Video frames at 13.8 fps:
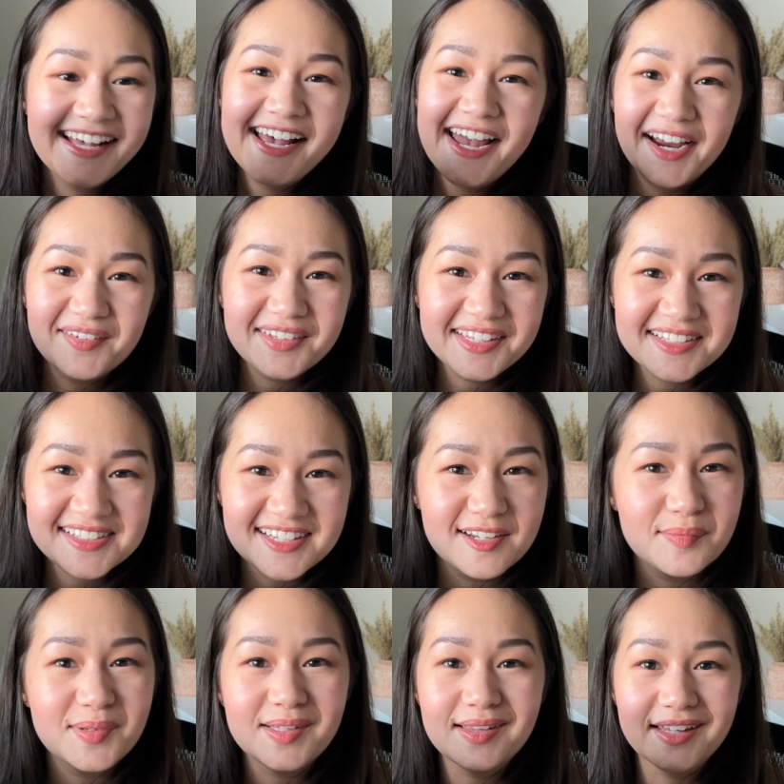Everything's going to
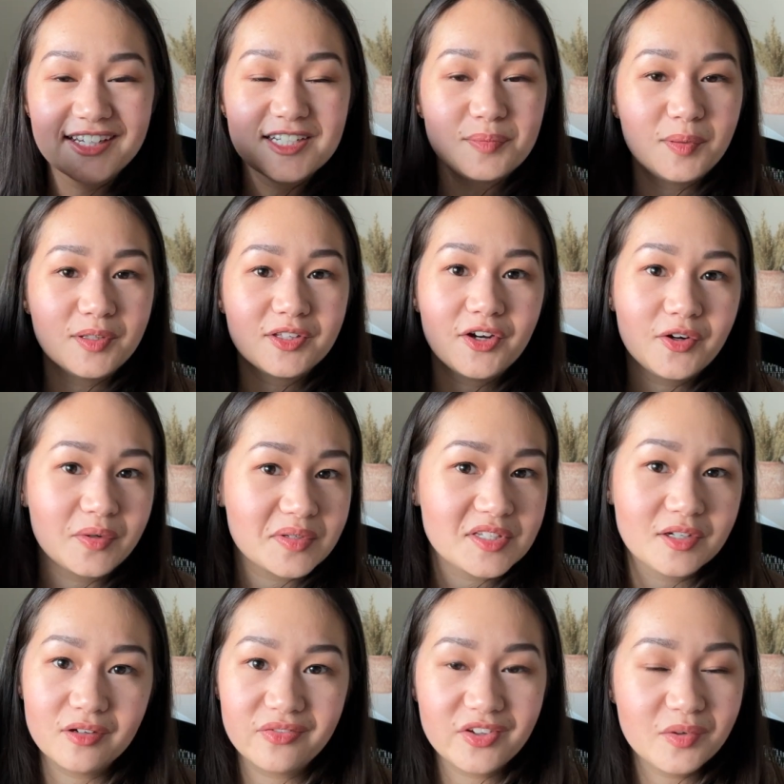be linked below, so
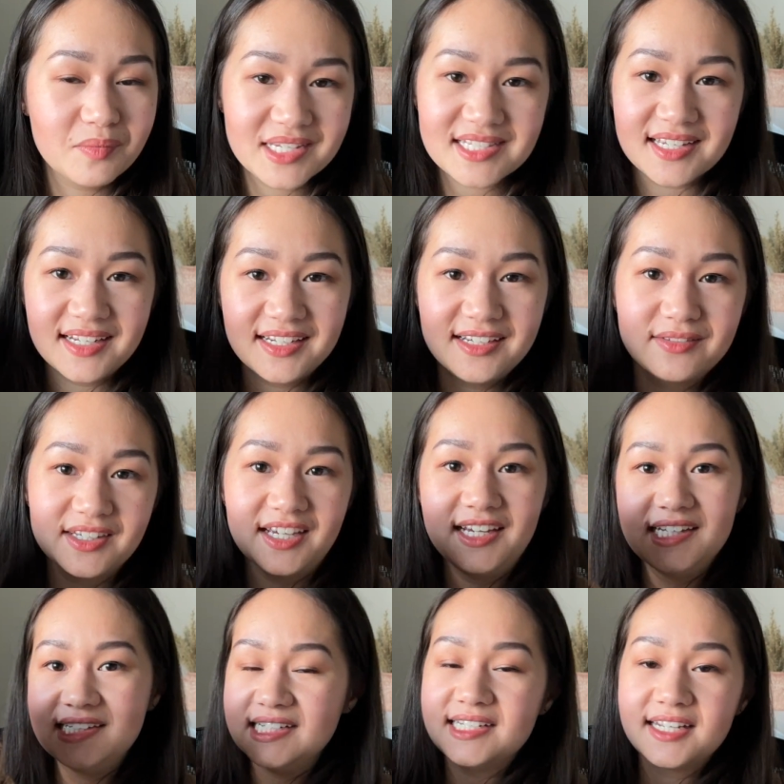if you miss any of the key
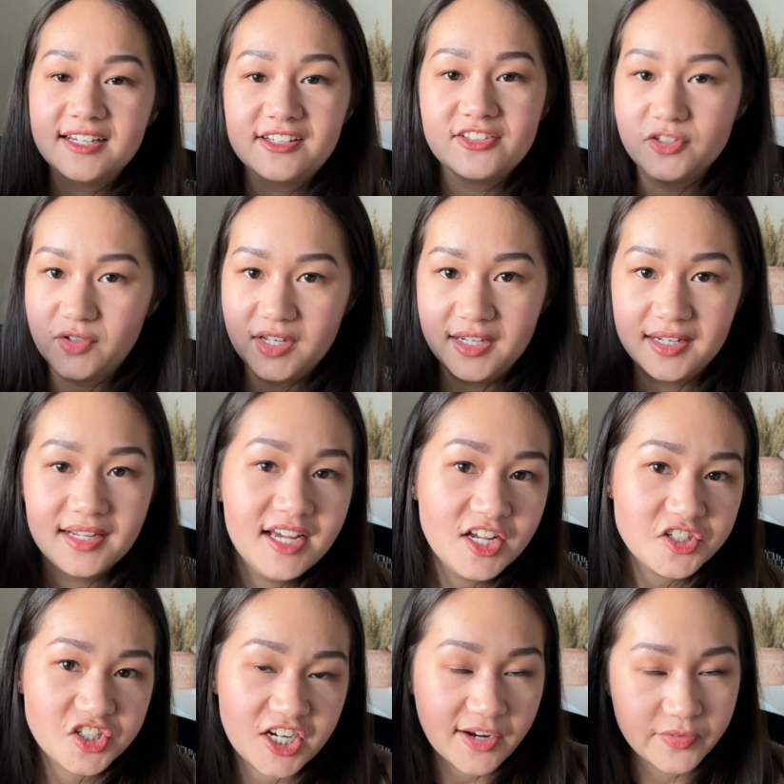details, you can
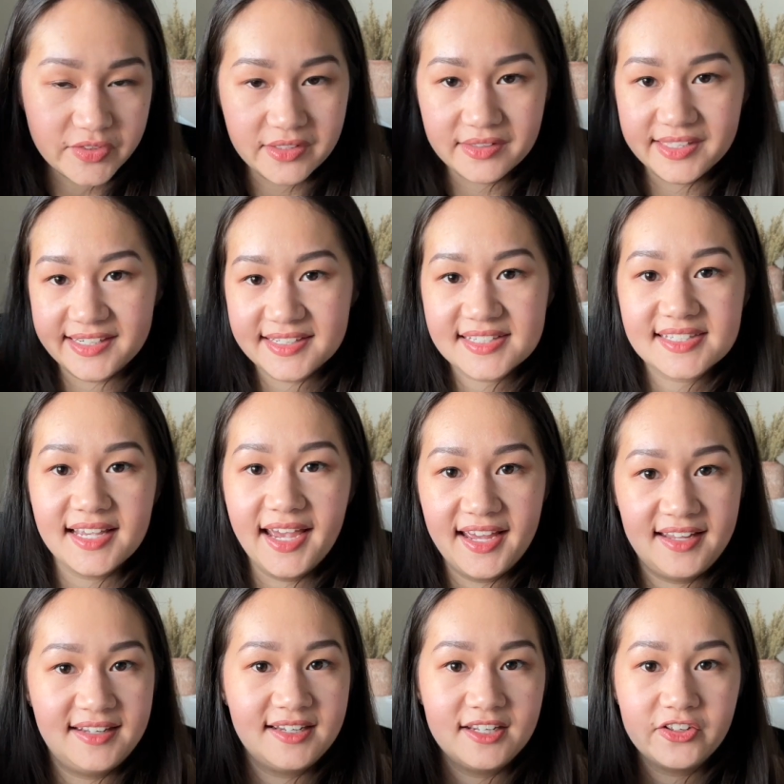check out the links
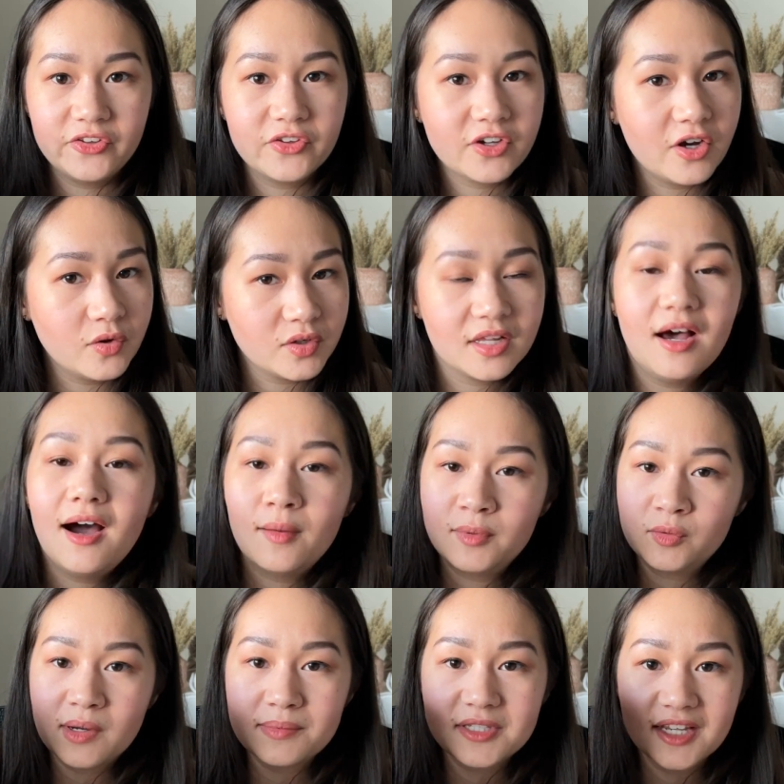and go to the Hobbii
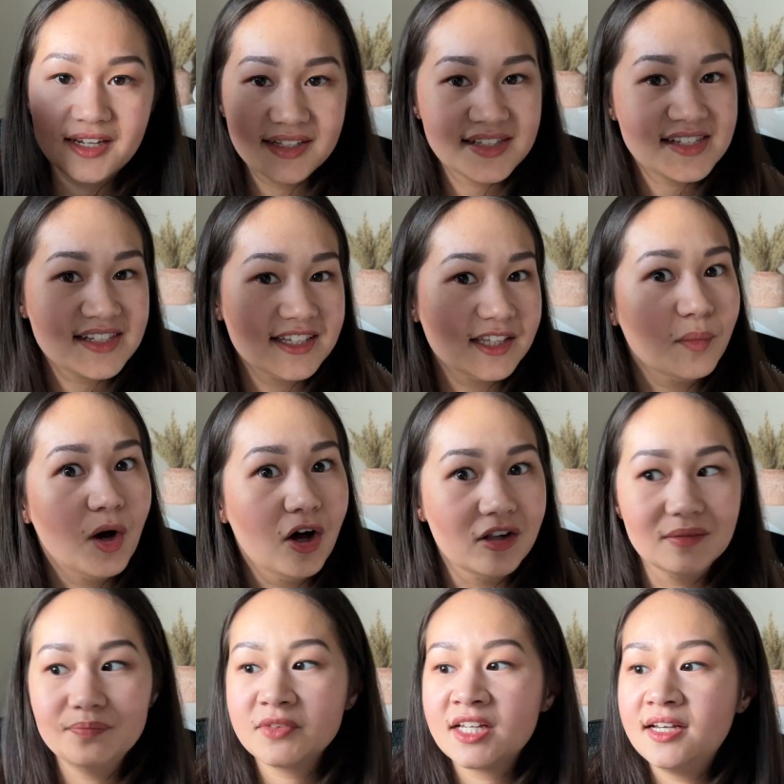website and see them all
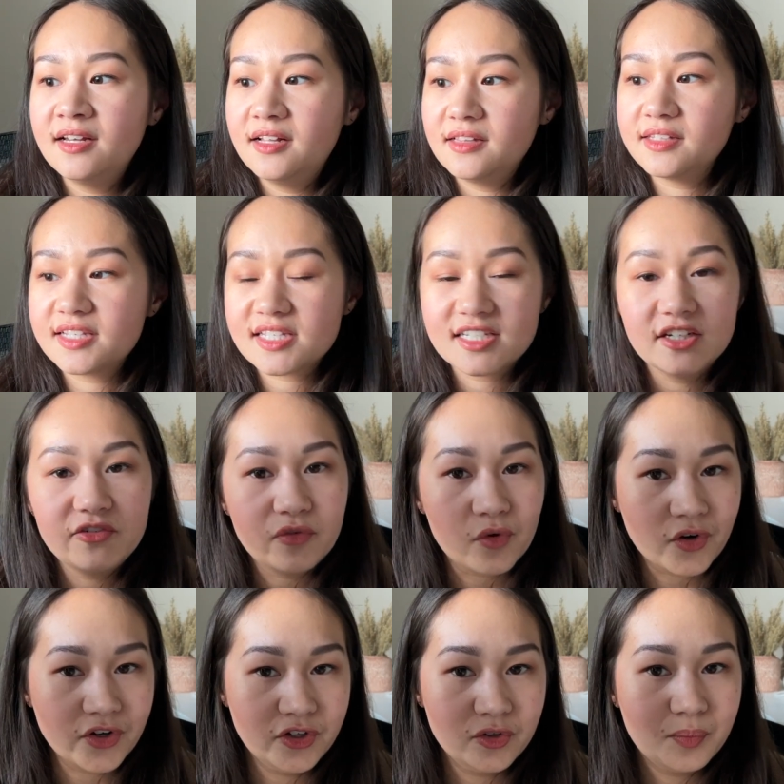listed for
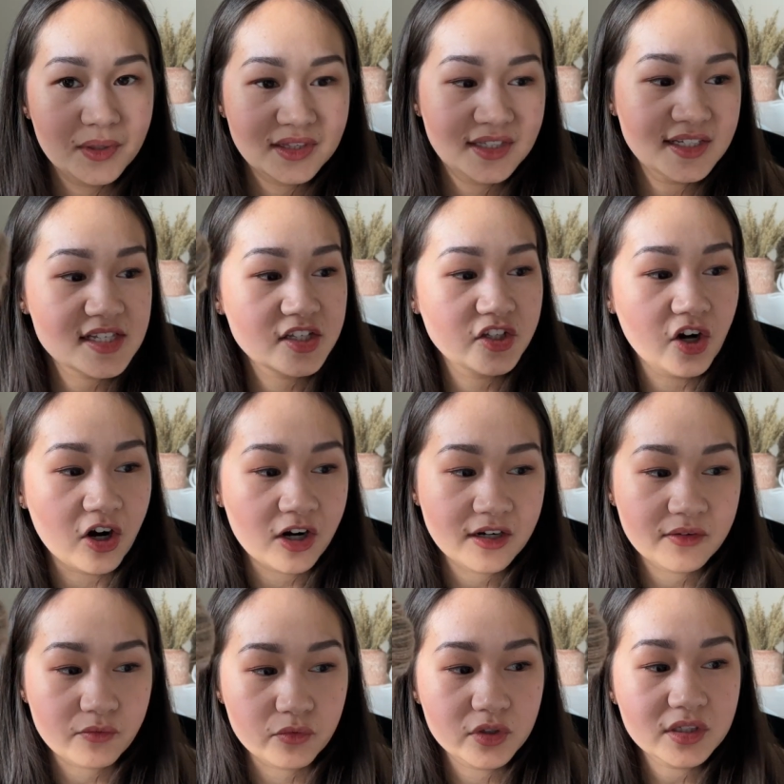you. But this yarn
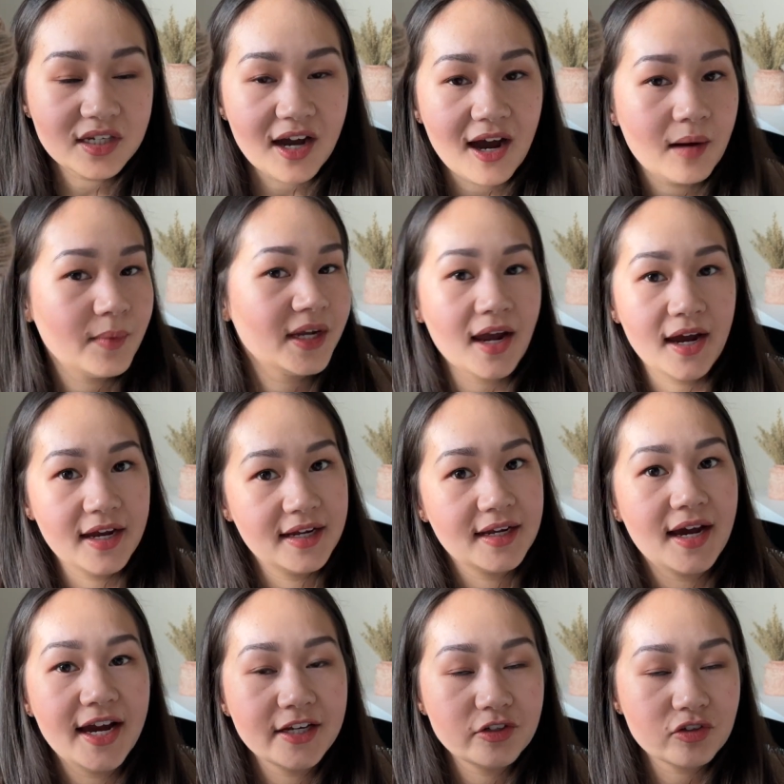really caught my eye.
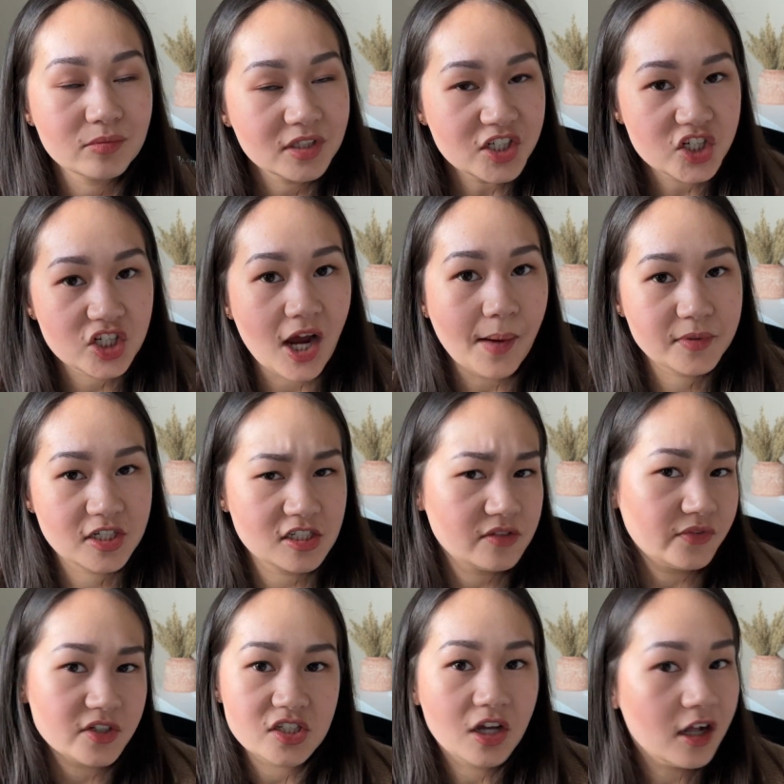I normally shop just for
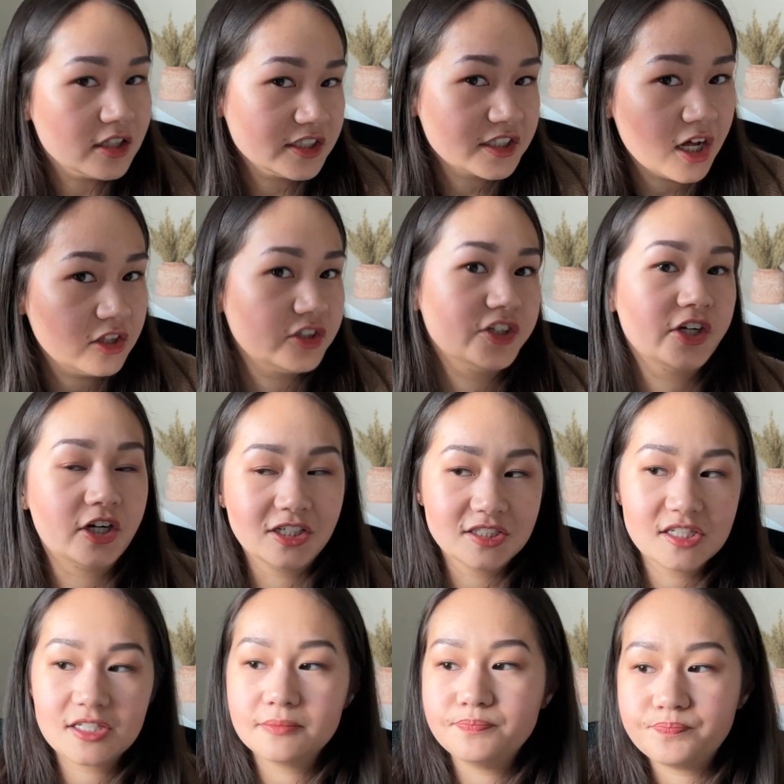solid color yarns,